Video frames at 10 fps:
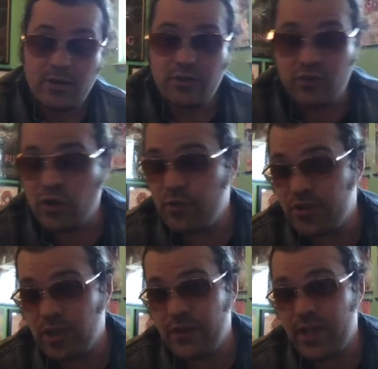The Crow
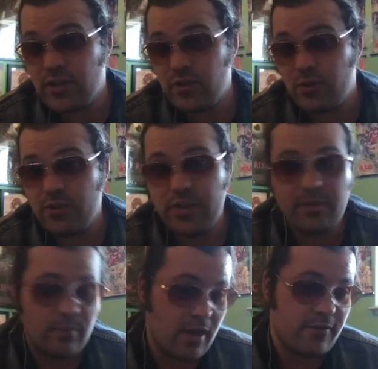City of Angels,
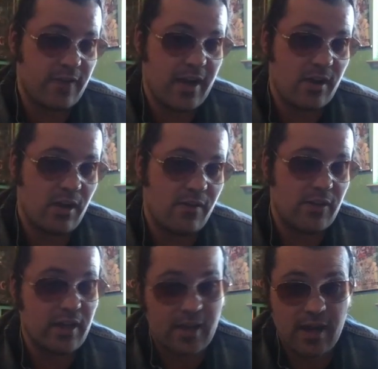not a fan of. I
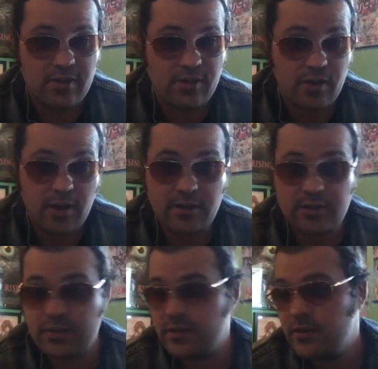think it kind of
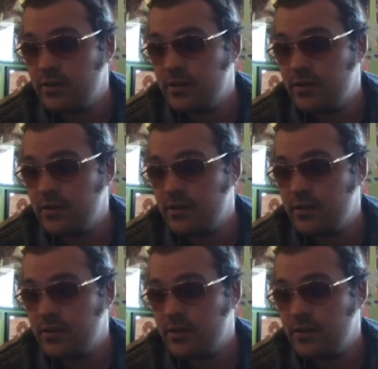sucked.